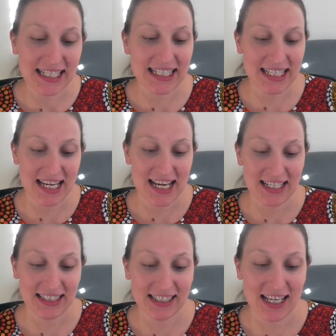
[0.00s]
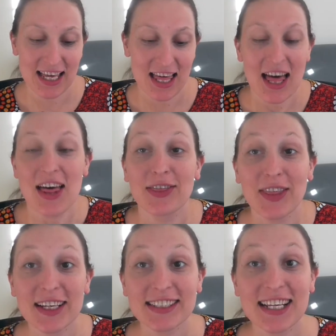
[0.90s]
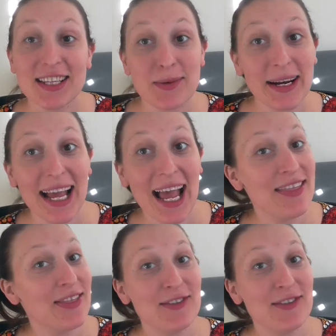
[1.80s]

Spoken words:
It is Thursday the 28th